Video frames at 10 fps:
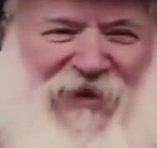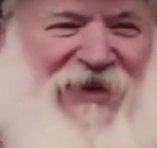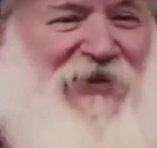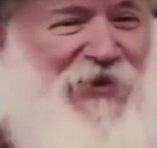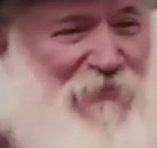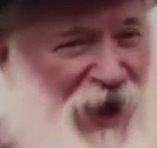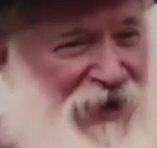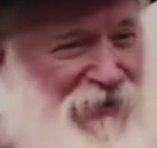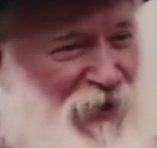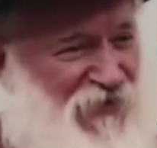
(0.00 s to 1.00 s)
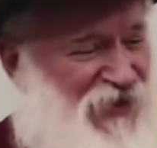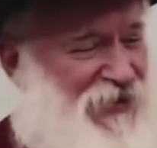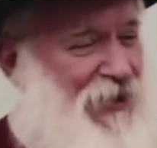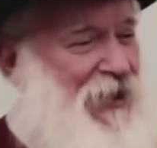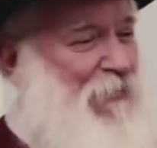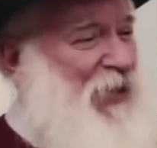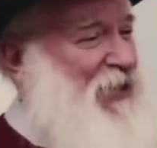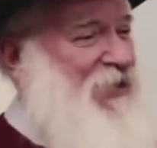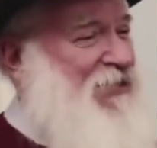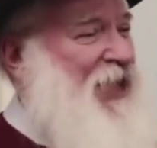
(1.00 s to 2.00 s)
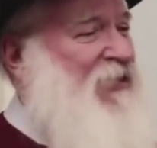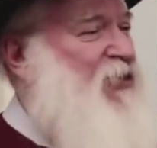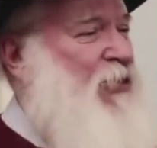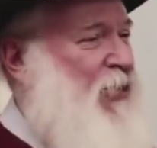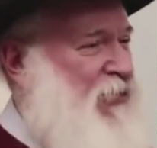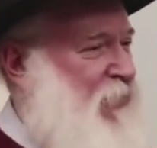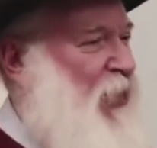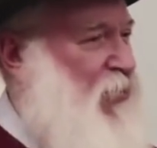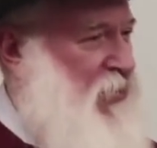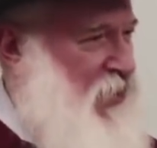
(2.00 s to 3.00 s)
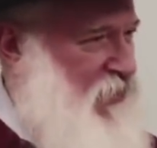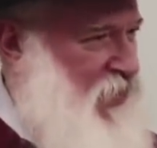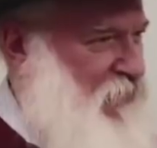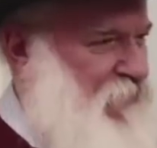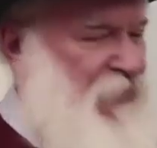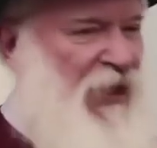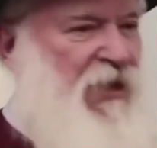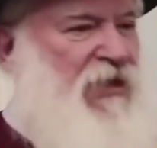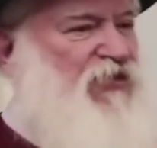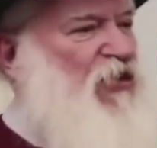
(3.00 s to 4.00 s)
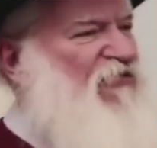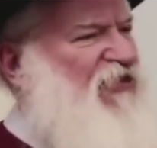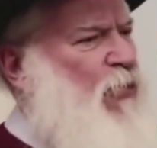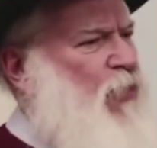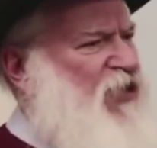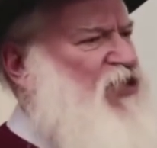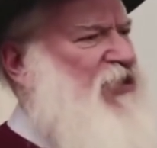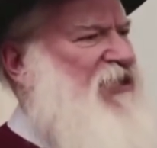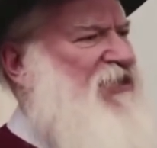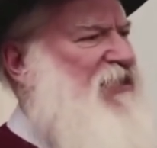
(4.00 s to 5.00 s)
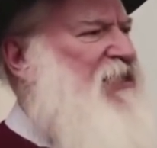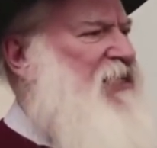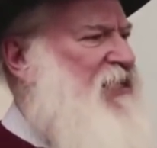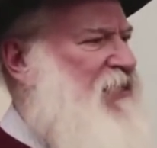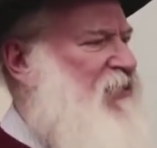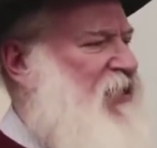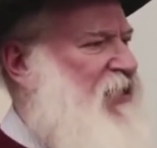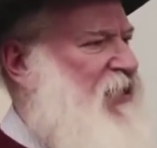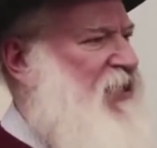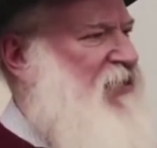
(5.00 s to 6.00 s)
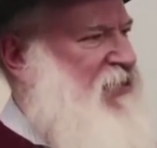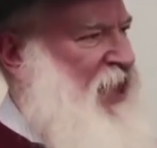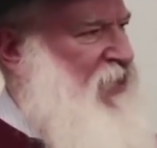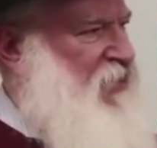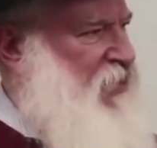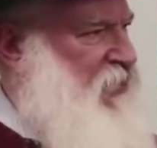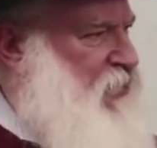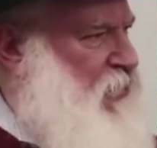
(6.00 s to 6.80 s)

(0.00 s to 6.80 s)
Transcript: may take your mind off it, but it does not cure pneumonia, right? So, for which disease is Tanya the